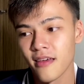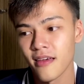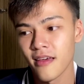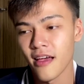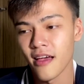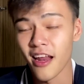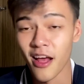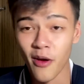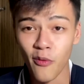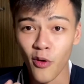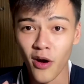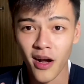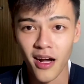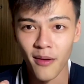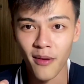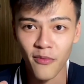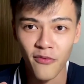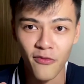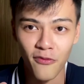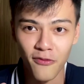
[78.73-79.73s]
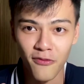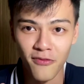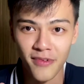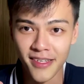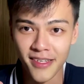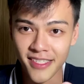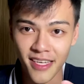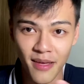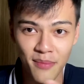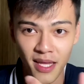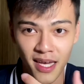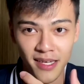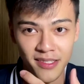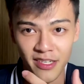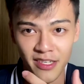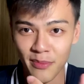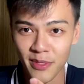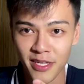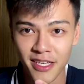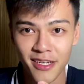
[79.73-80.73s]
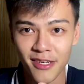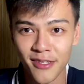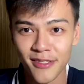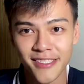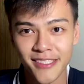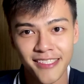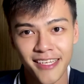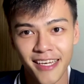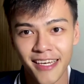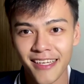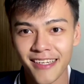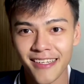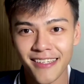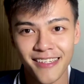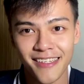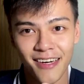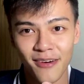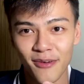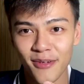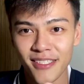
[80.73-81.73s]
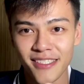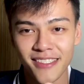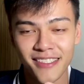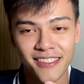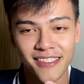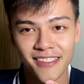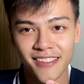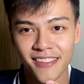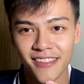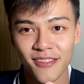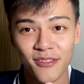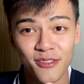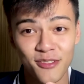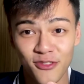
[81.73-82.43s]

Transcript: I woke up the same time as everybody else, and it was